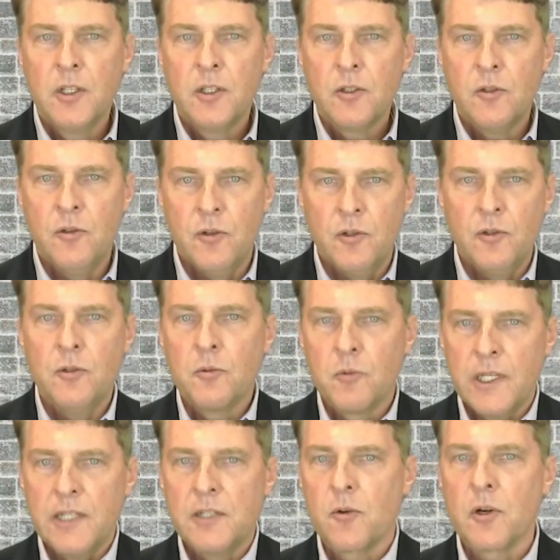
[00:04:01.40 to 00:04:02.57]
new
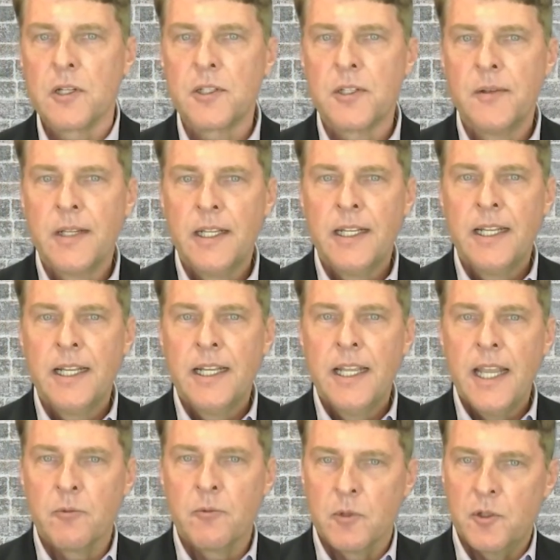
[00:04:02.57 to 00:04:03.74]
resource
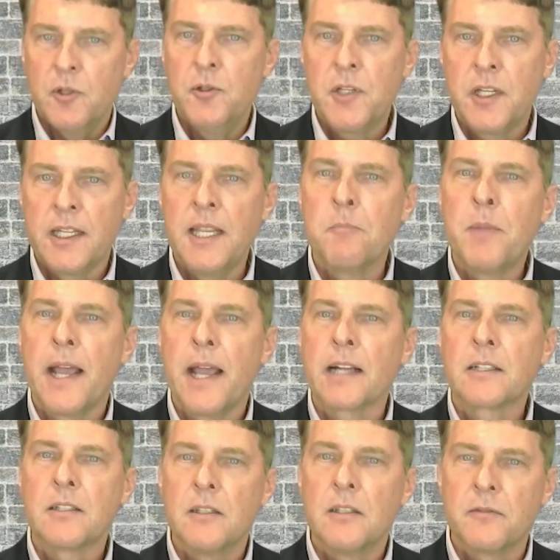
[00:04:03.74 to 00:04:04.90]
and reducing the
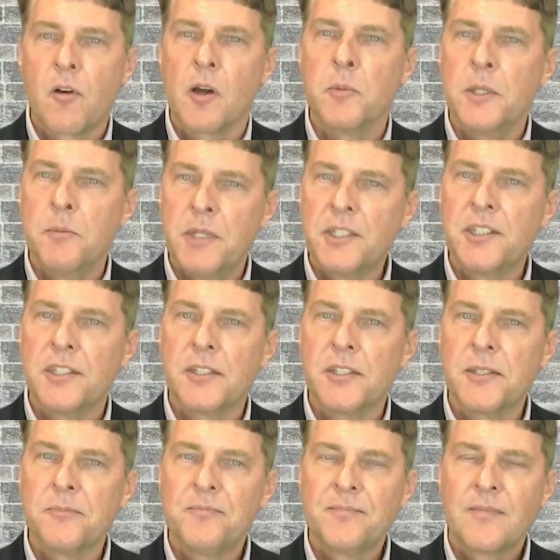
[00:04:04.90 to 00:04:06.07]
impact of carbon emissions.